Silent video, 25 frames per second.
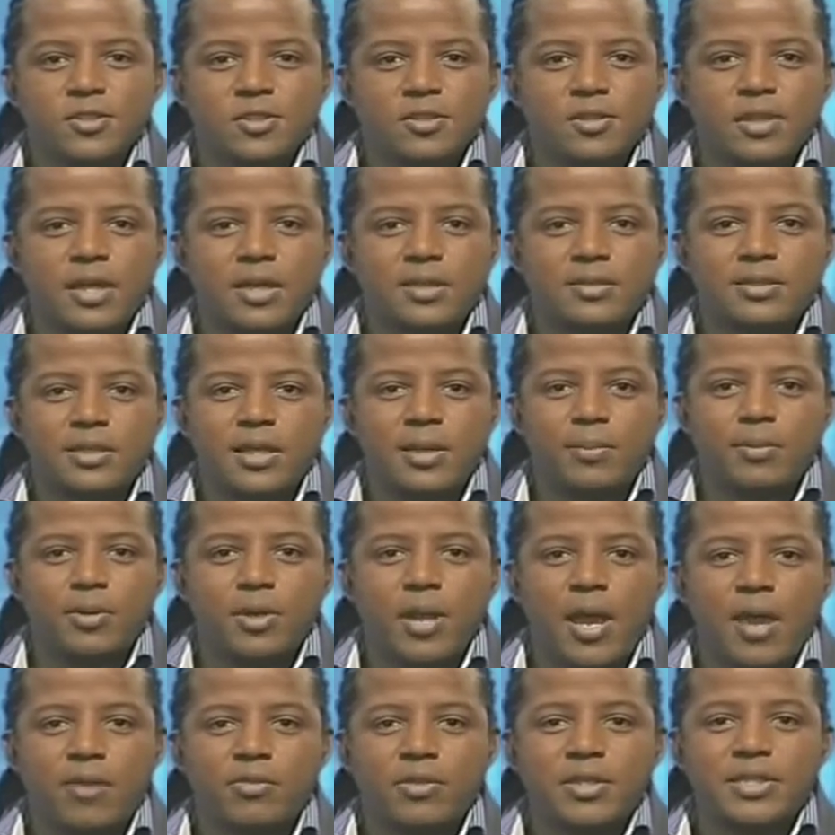Thanks, Lebo.
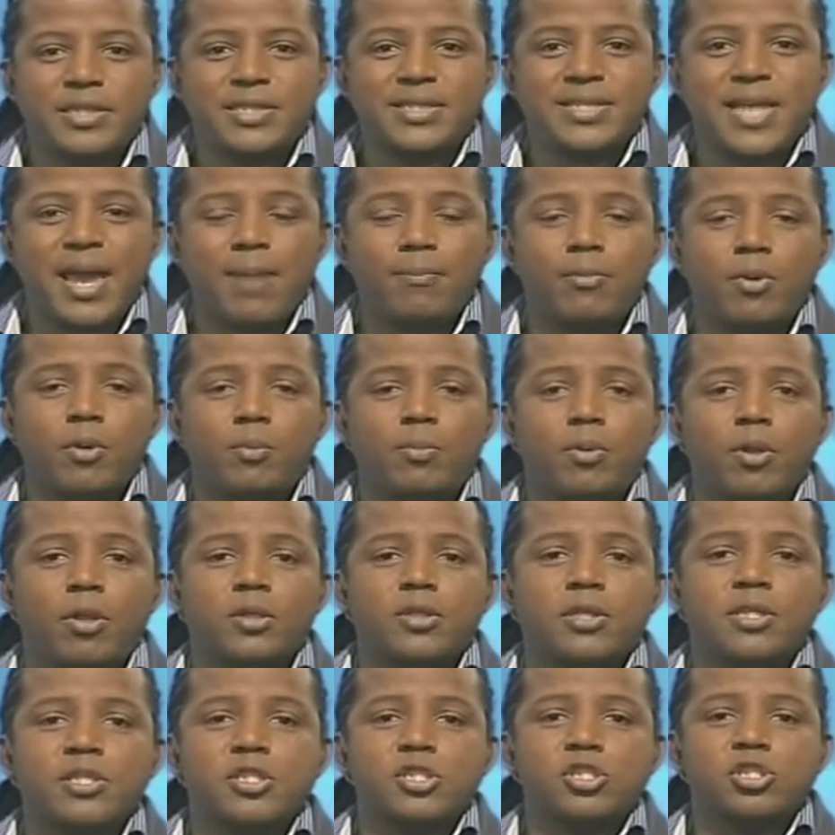Now, the SAMRA
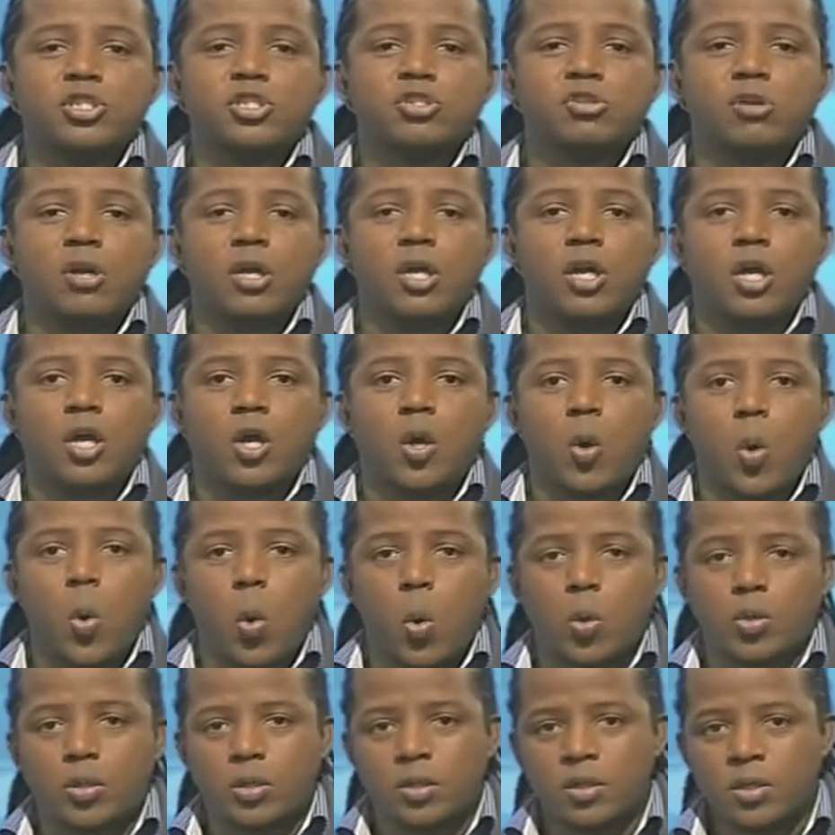building has struck a
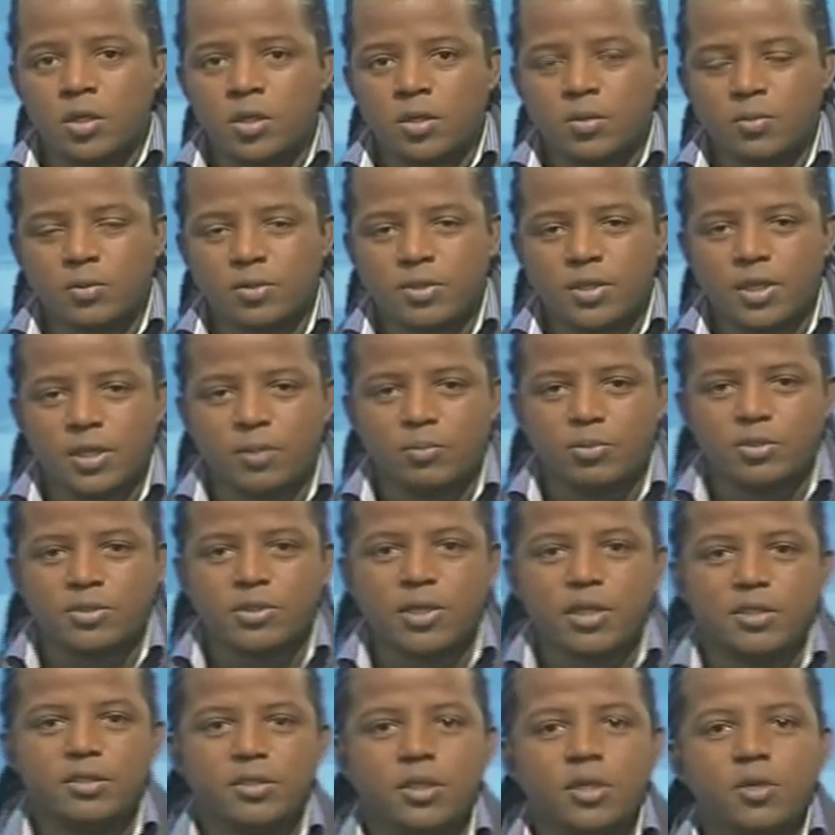chord with Nick
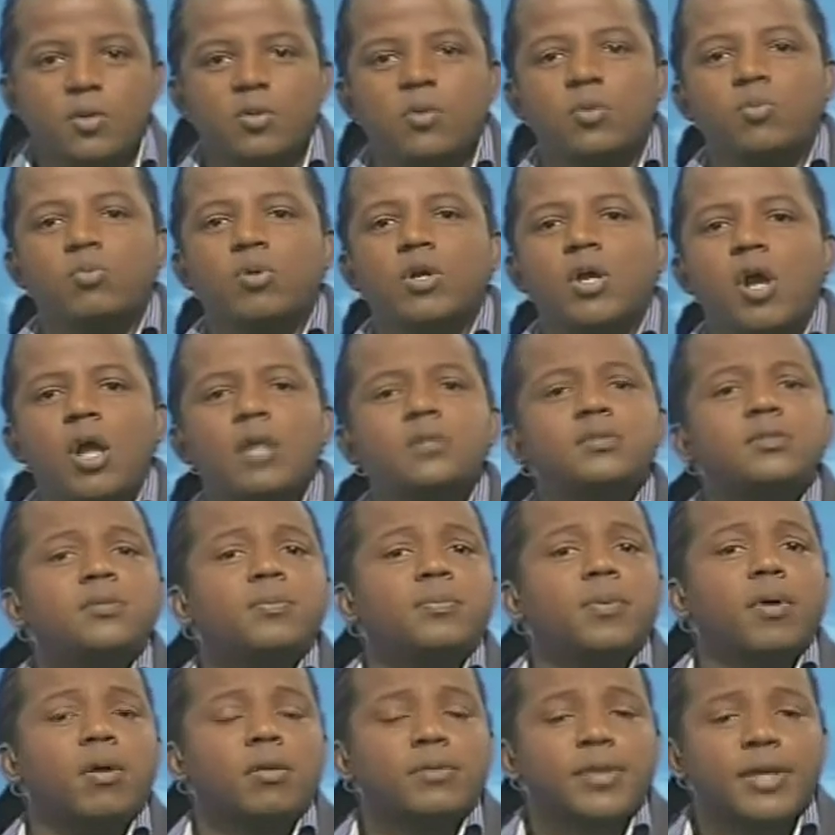Motsatse, who regards the
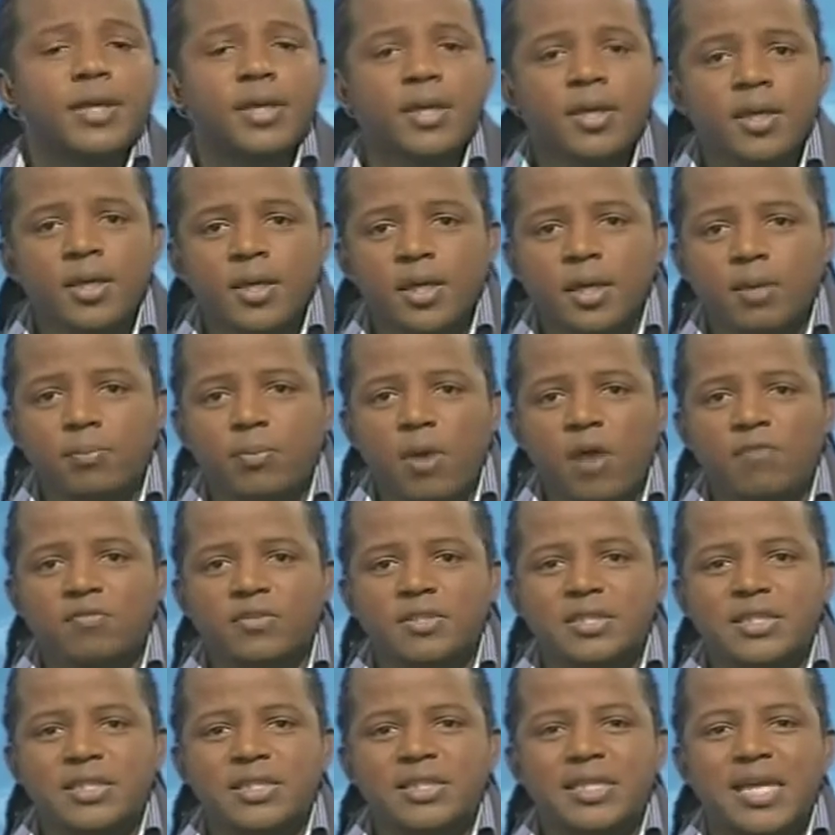building in
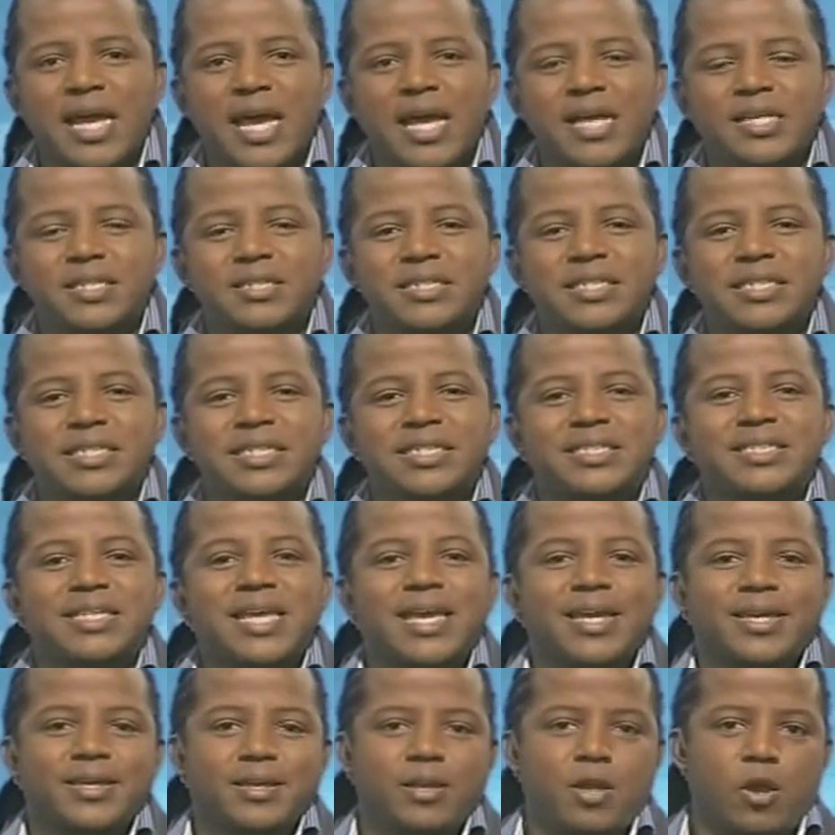Braamfontein as his
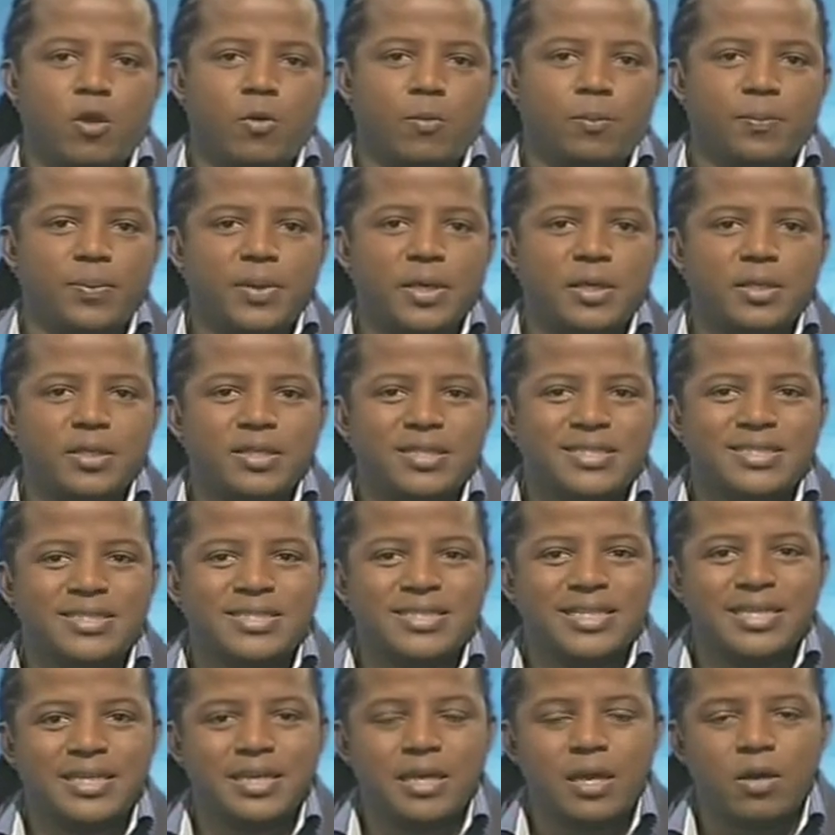second home, being the
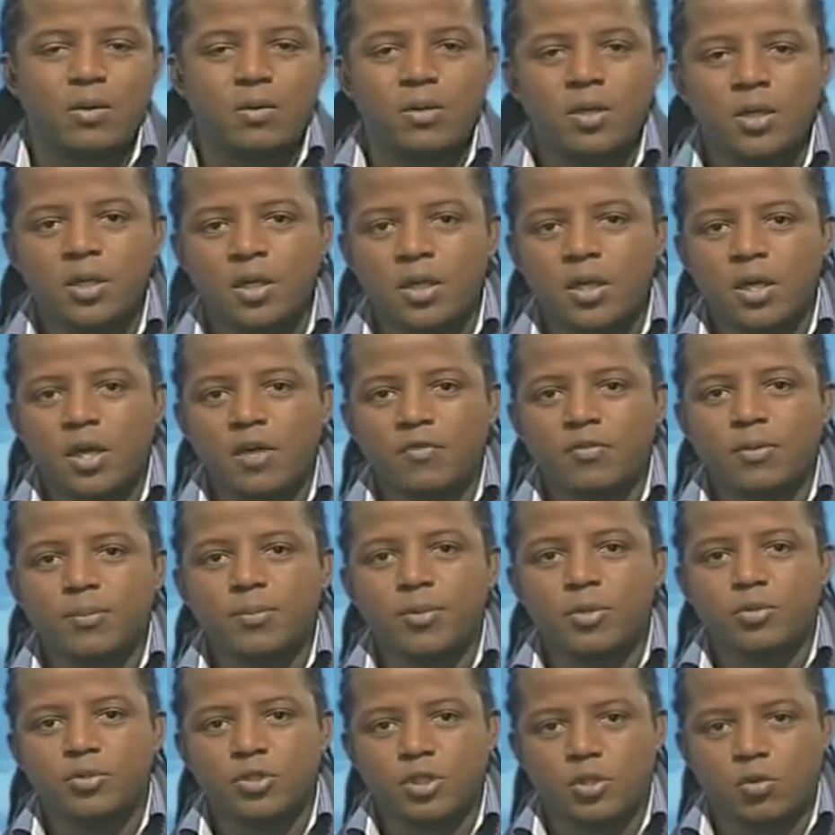CEO of the
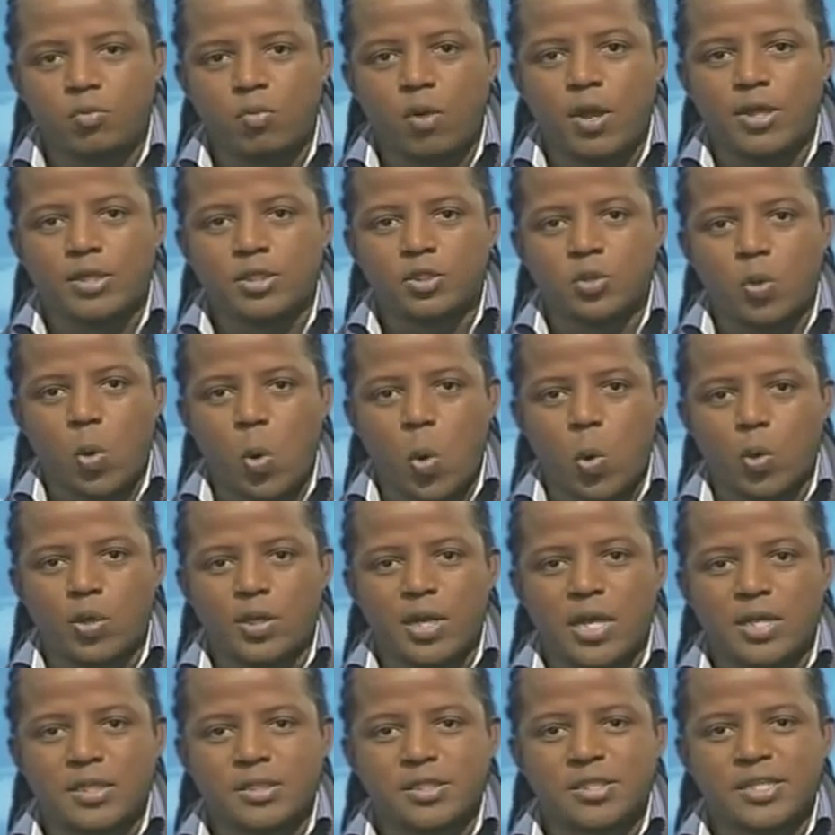music rights
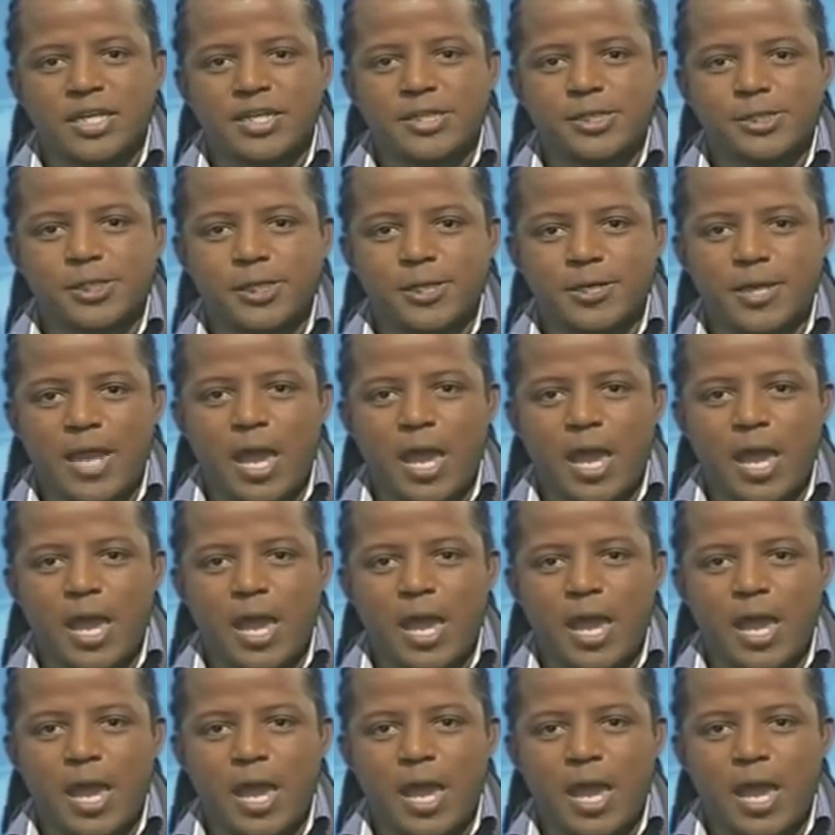organization.